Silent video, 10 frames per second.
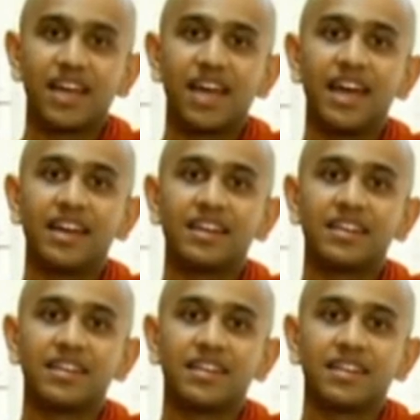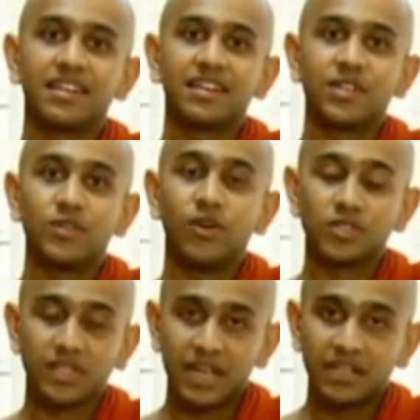and you
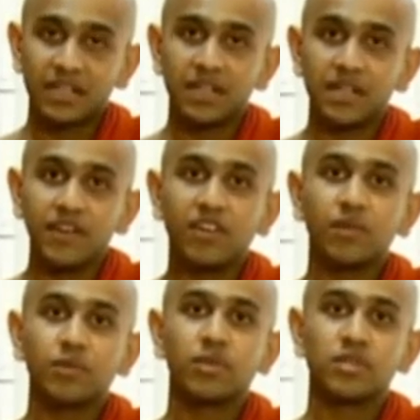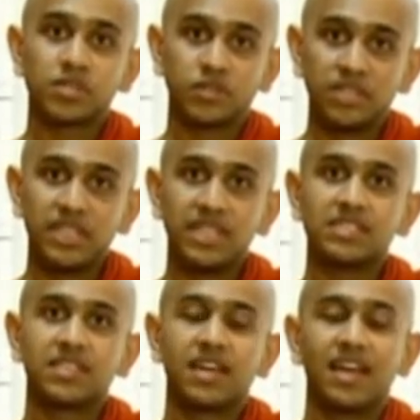also can develop those good
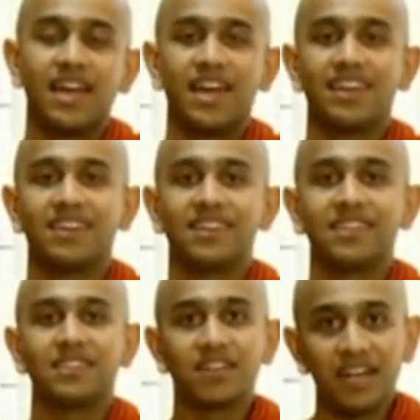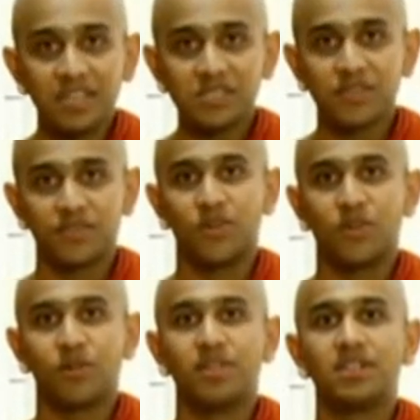deeds and realize the Four
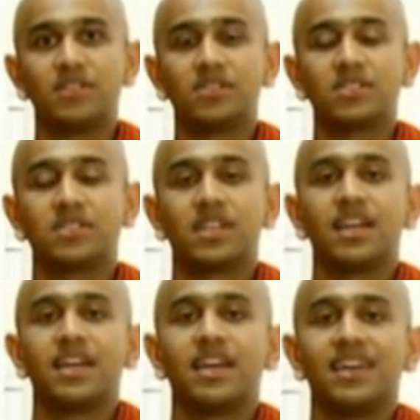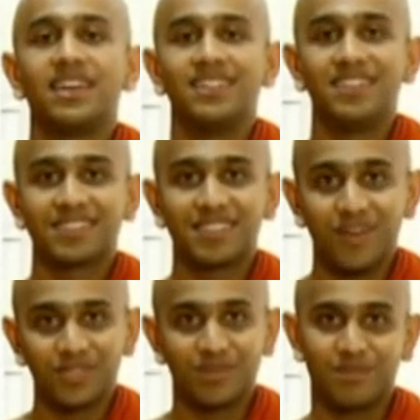Noble Truths in this
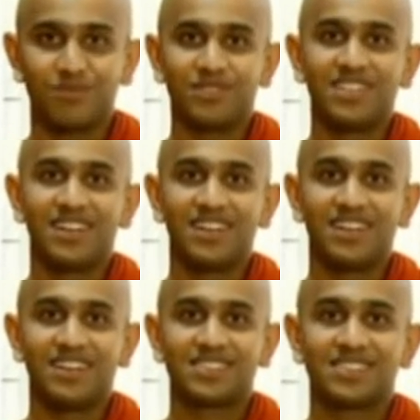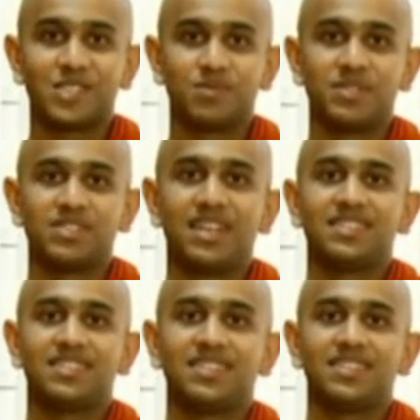Gautama Buddha's
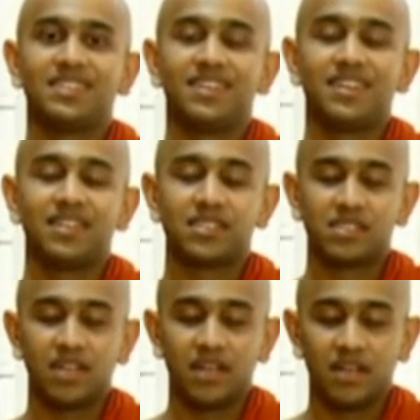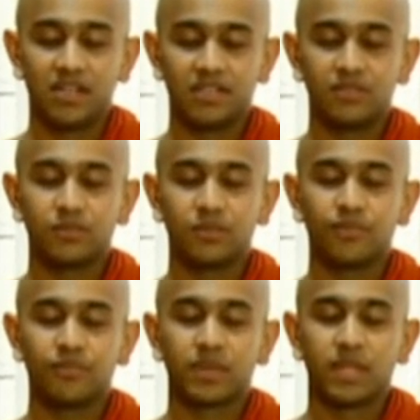dispensation. Sadhu,
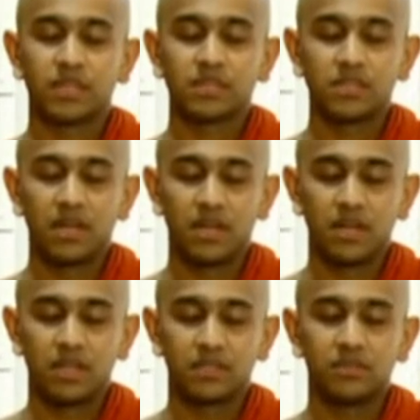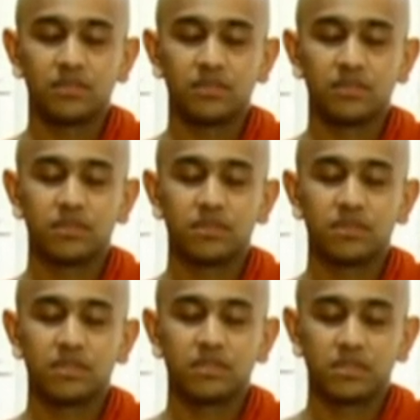sadhu,
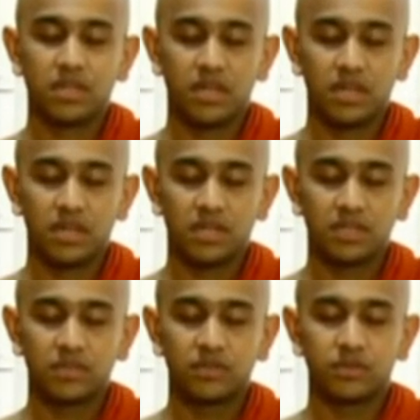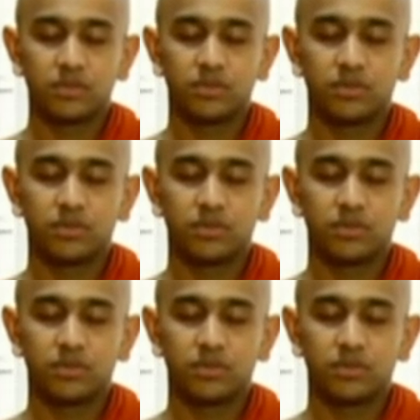sadhu.